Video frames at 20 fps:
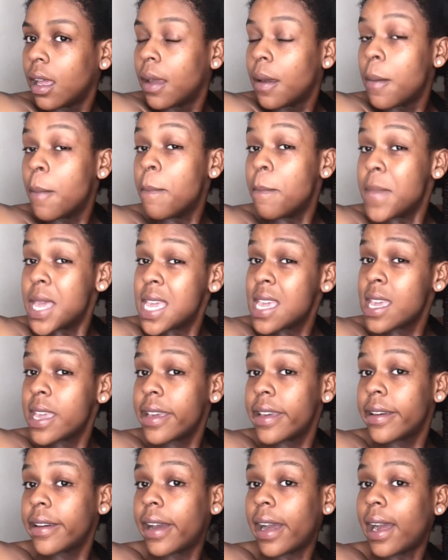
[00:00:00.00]
Me,
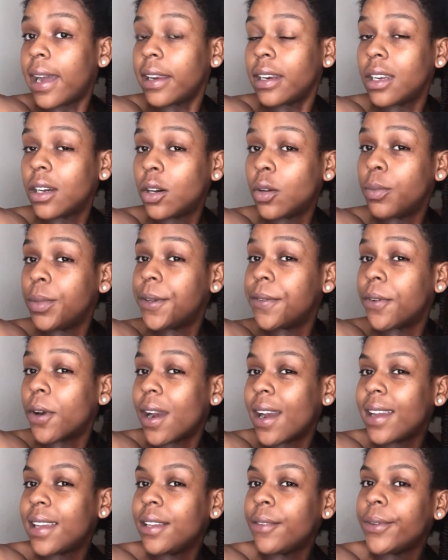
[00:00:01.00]
I know before
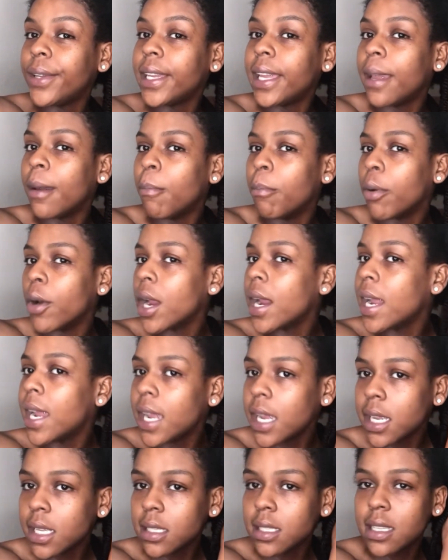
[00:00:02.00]
I even get
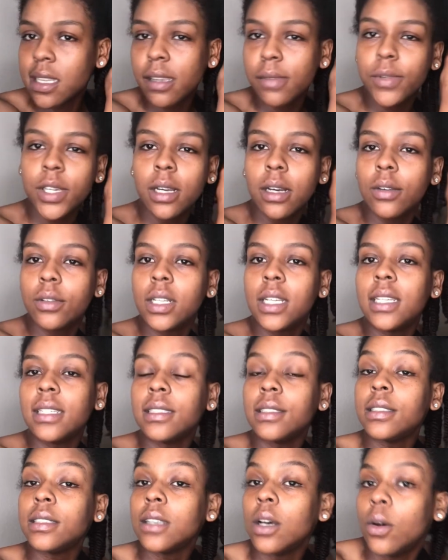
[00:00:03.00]
braids, even go to get a
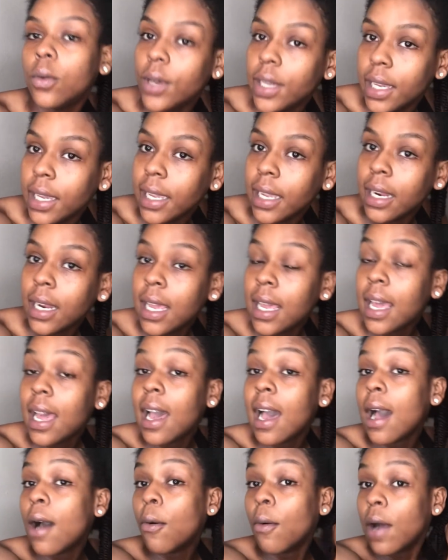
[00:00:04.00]
sew-in,
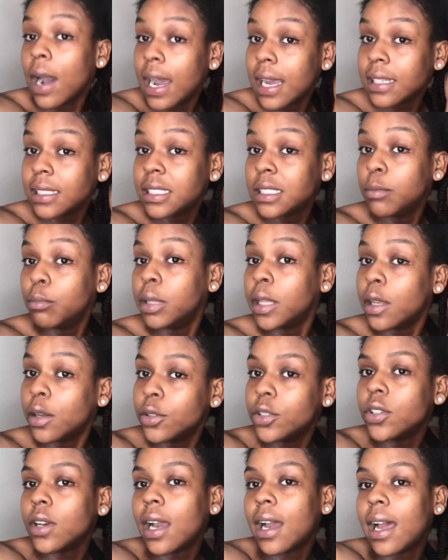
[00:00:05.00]
I wash, blow
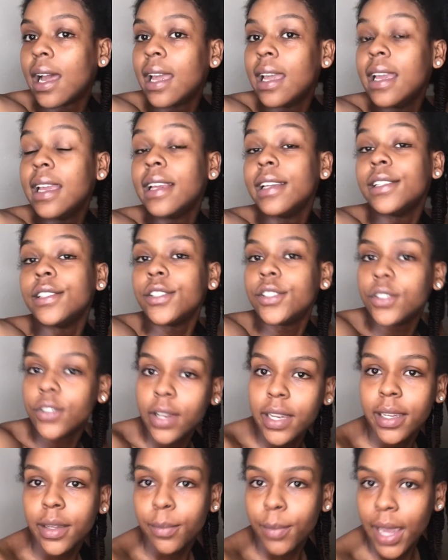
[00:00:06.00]
dry, and
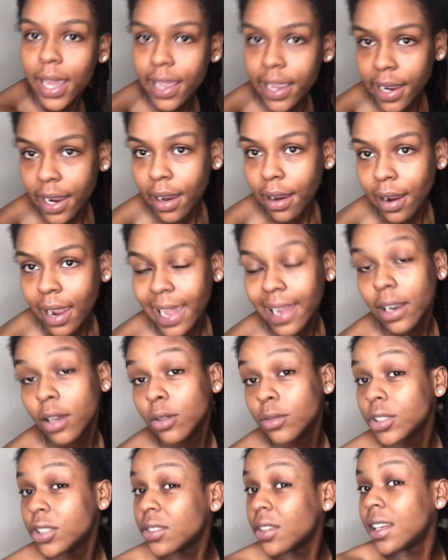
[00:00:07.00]
straighten my hair. I don't
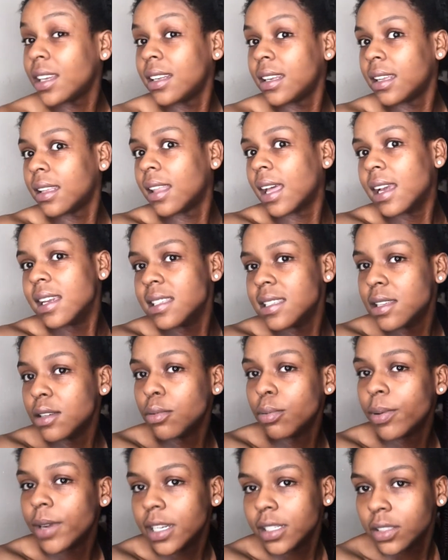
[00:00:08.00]
straighten it like silk
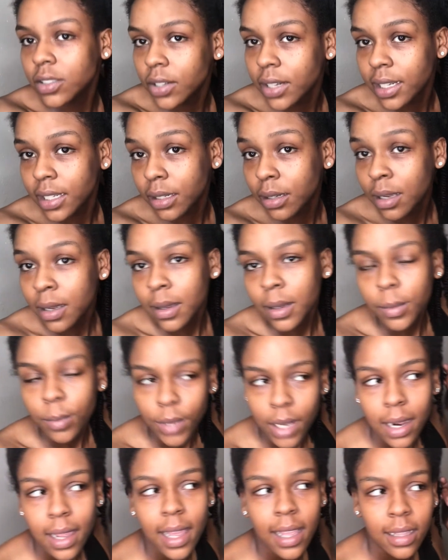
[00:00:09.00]
press straighten, but
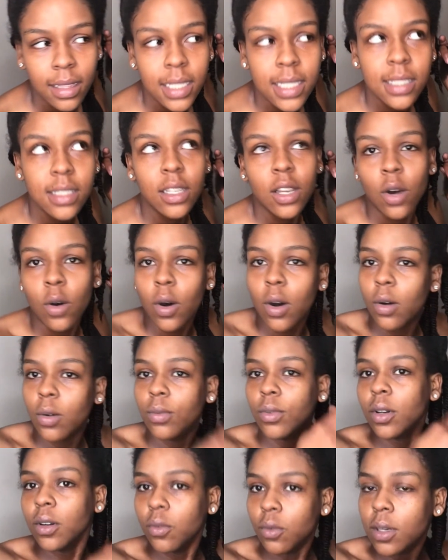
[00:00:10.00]
I at least go
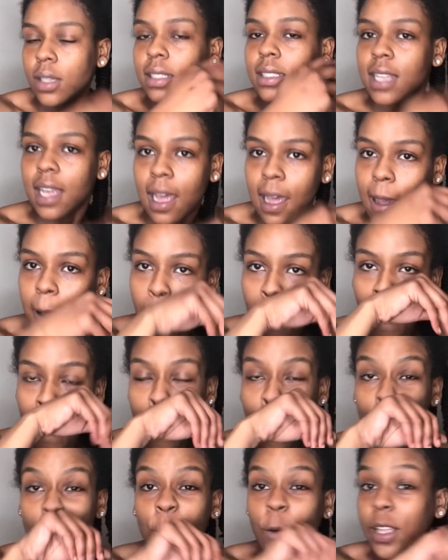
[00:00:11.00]
over it one time
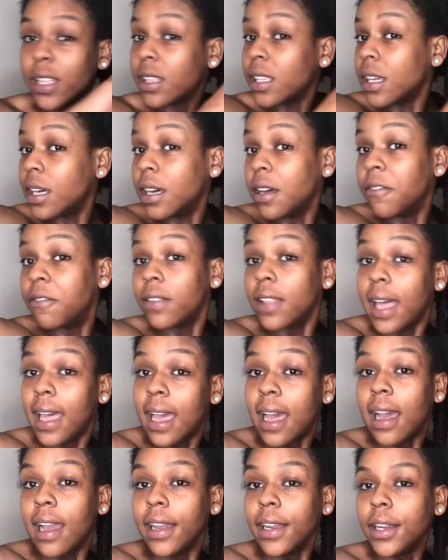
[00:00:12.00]
with a flat
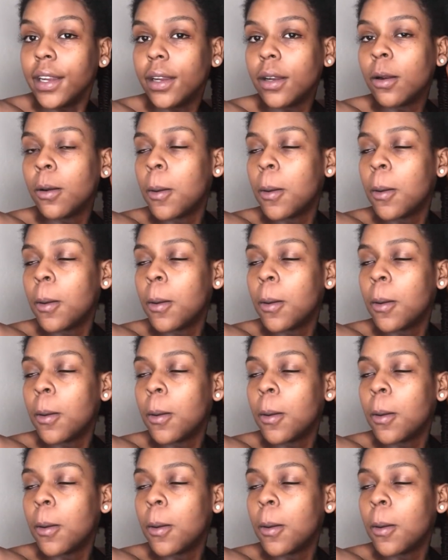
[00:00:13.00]
iron